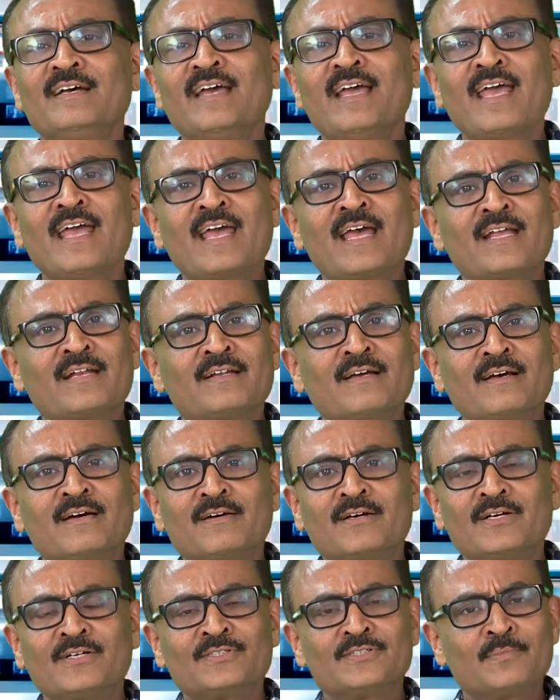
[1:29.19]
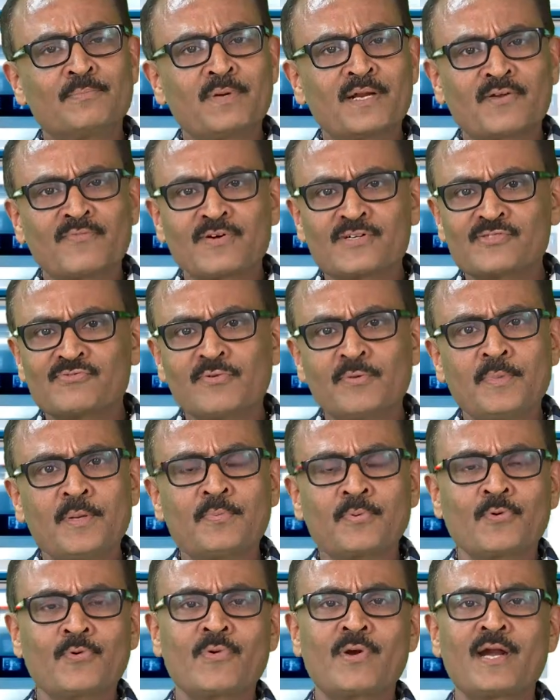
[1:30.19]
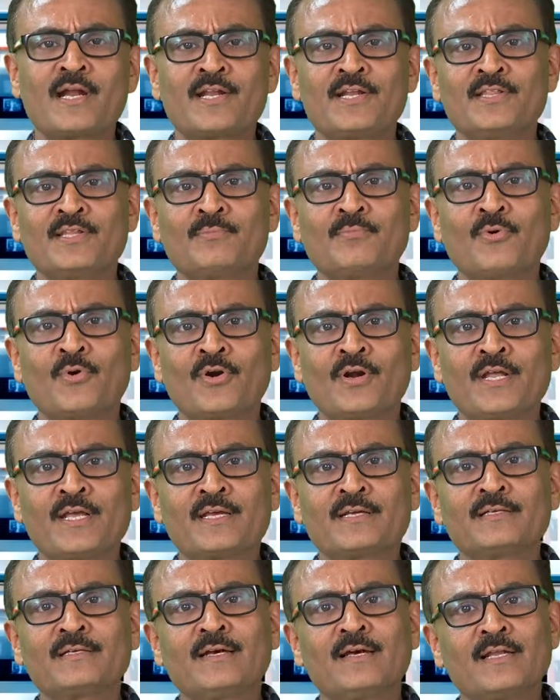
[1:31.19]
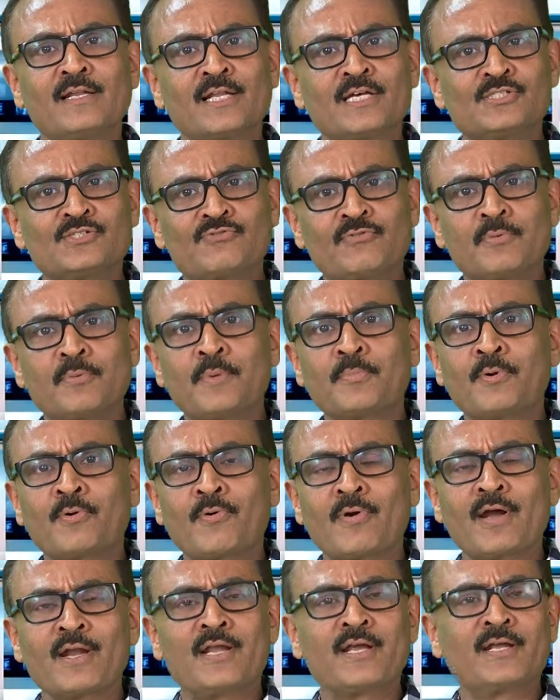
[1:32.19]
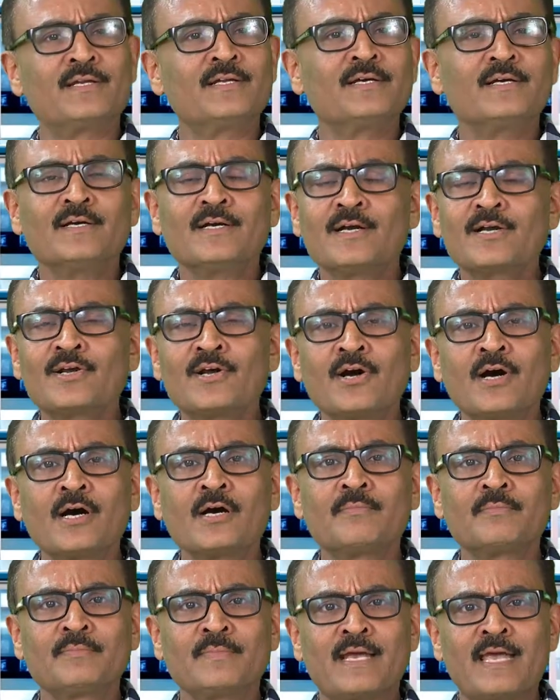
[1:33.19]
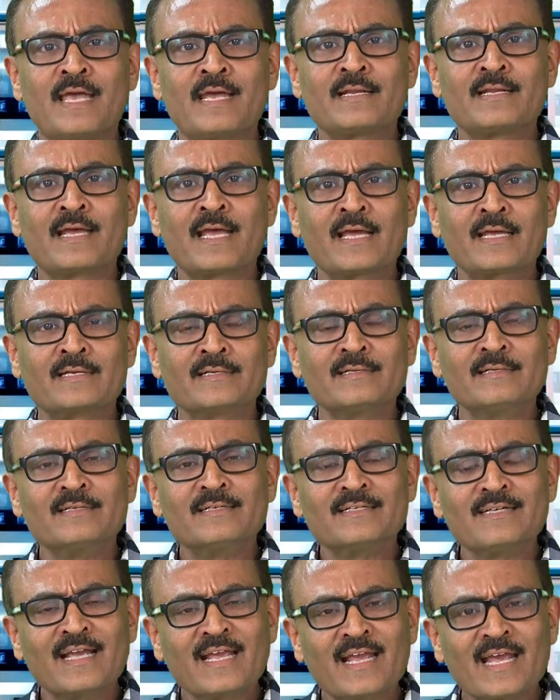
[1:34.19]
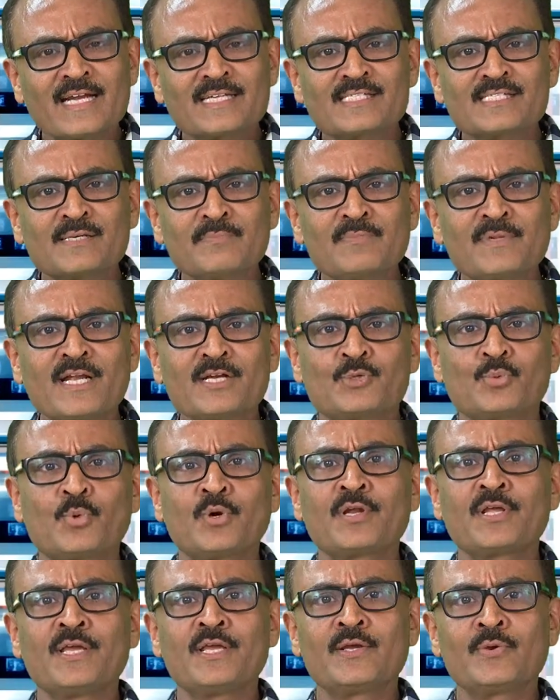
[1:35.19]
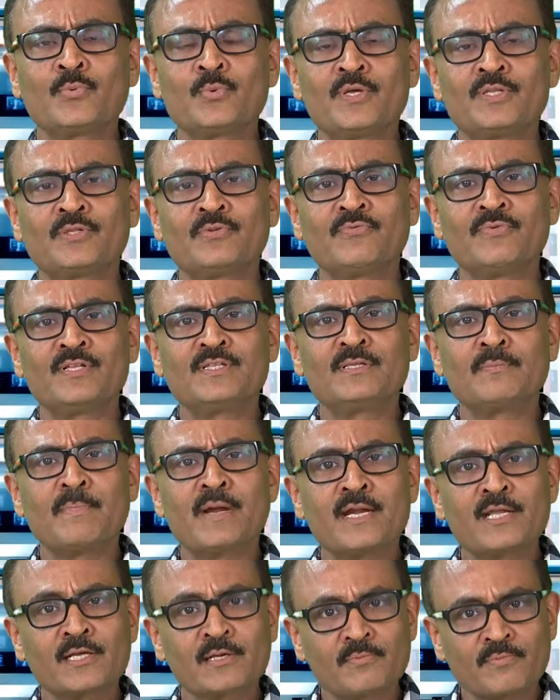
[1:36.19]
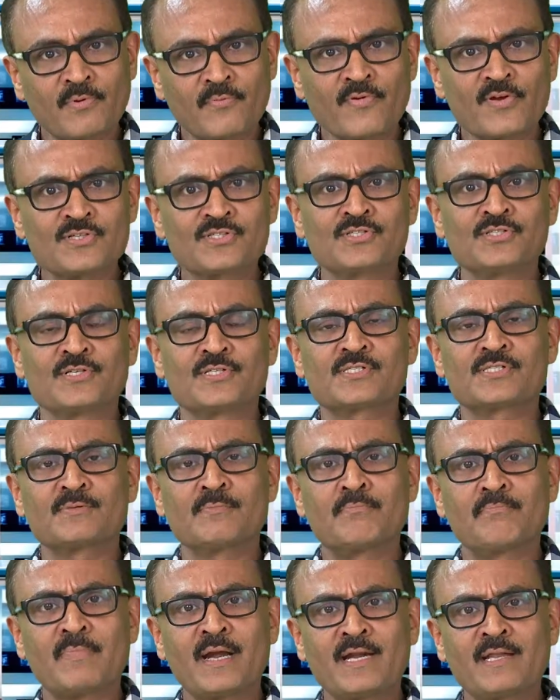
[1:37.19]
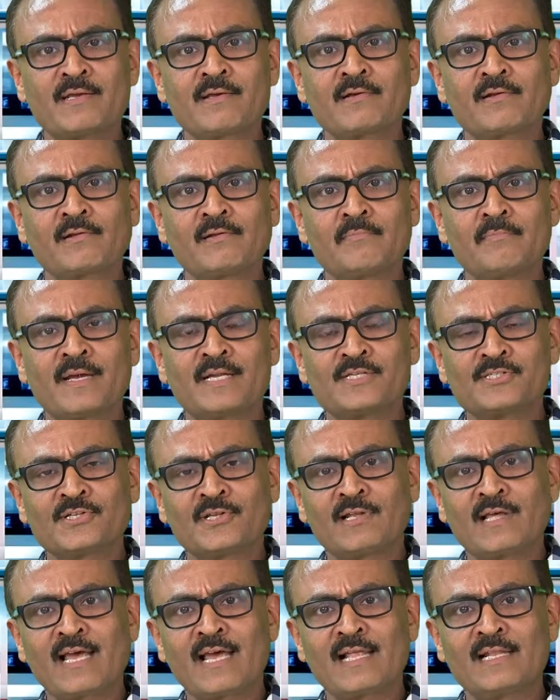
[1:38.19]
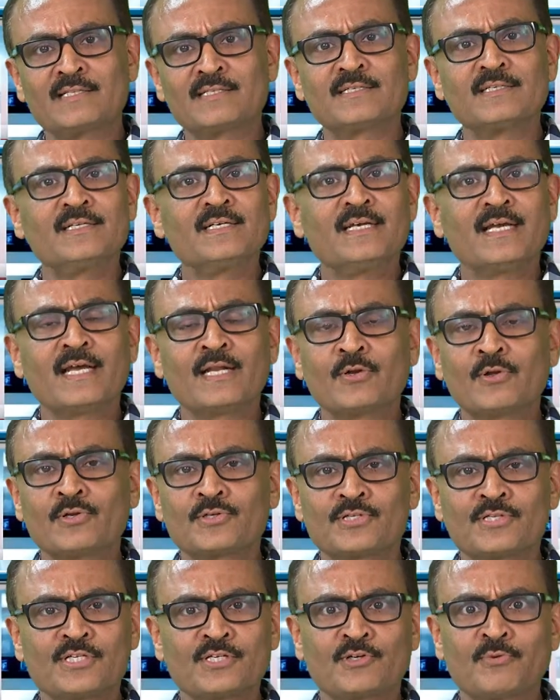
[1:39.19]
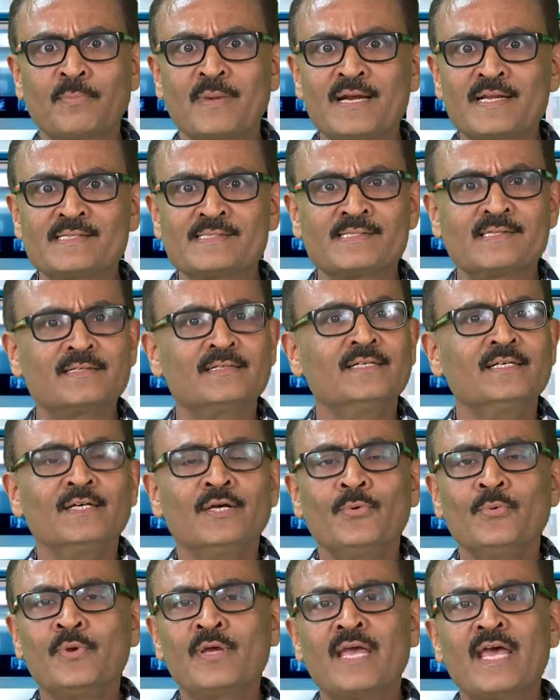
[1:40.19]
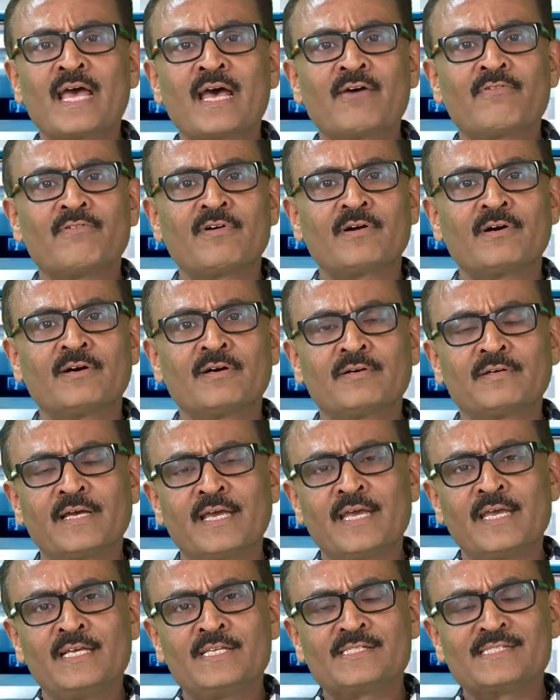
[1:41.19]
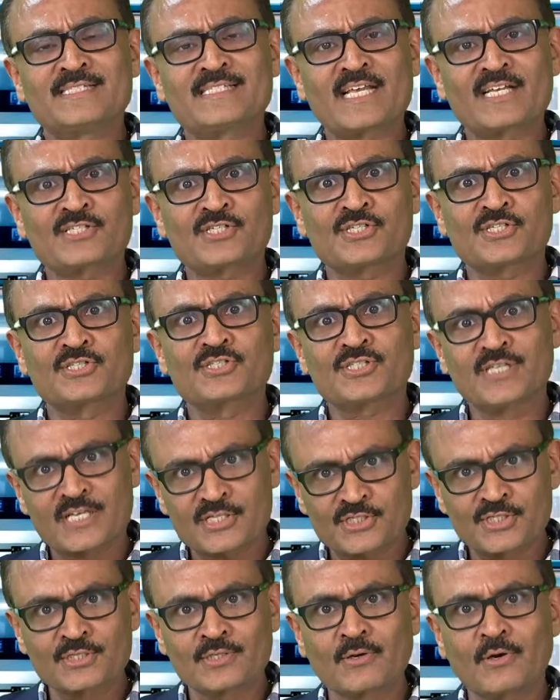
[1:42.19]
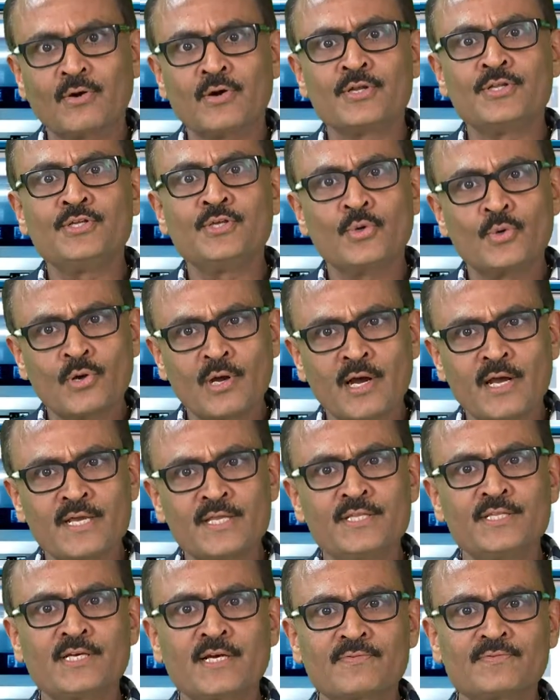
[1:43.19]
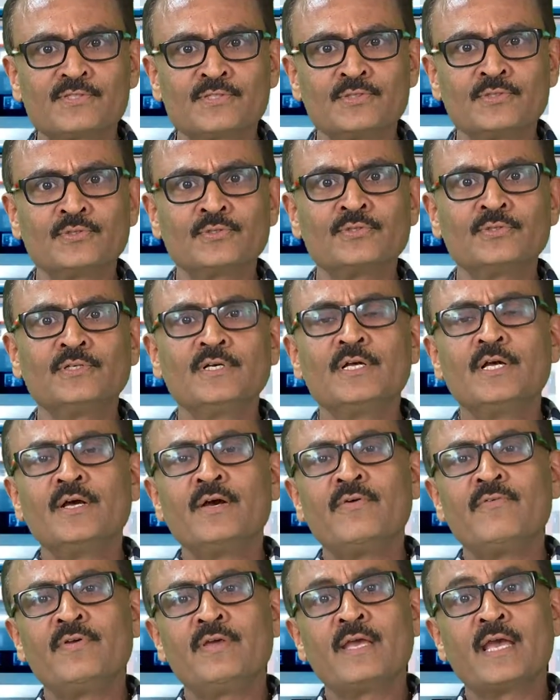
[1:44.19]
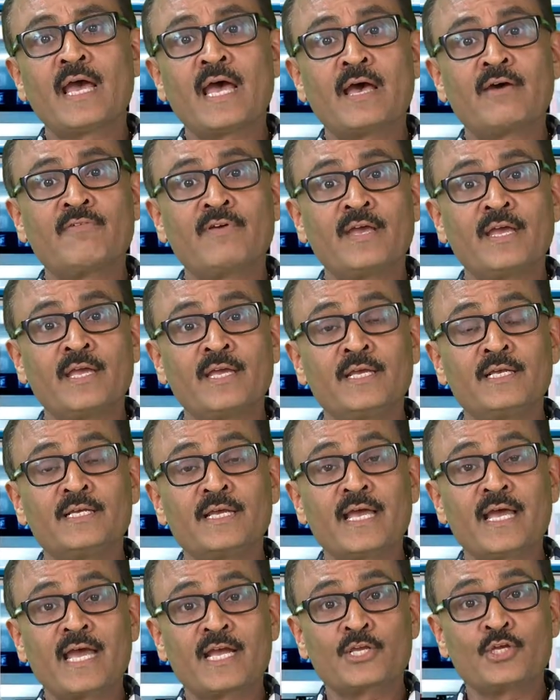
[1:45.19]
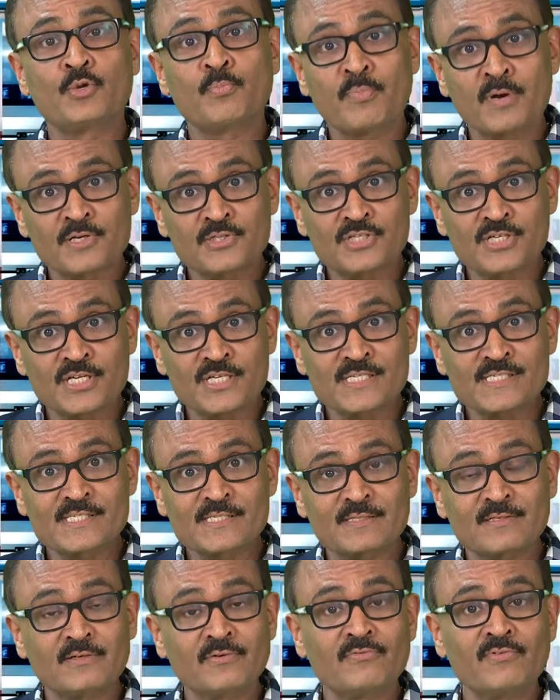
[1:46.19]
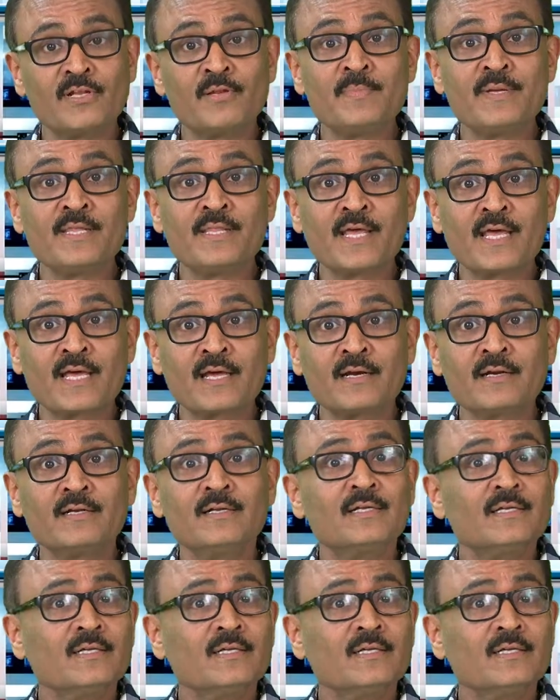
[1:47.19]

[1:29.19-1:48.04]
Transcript: And uh, the breakfast will be provided in the morning, lunch will be provided. Come and, and get some networking with, with the medical professionals, medical, mental health, and alternative medicine. We have uh, a ses session on yoga in the afternoon. We have a acupuncturist will be there.